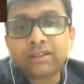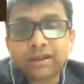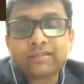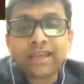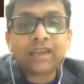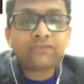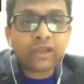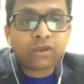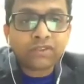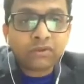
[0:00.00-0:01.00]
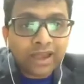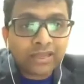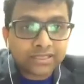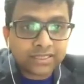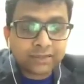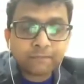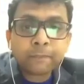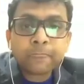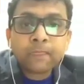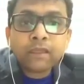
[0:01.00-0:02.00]
that they are free of the virus.
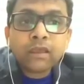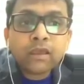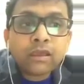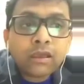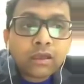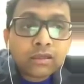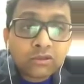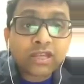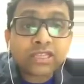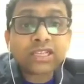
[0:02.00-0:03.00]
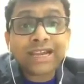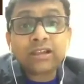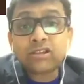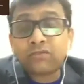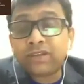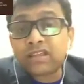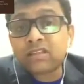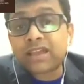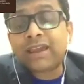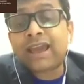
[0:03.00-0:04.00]
So such kinds of tests
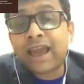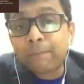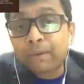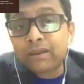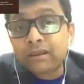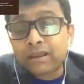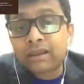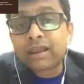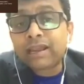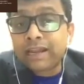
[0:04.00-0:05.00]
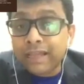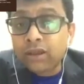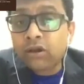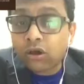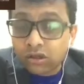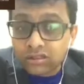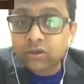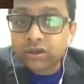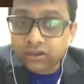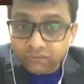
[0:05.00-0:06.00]
can happen in India
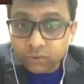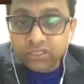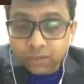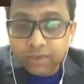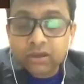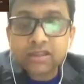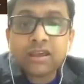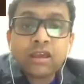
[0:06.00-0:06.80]
also in future, because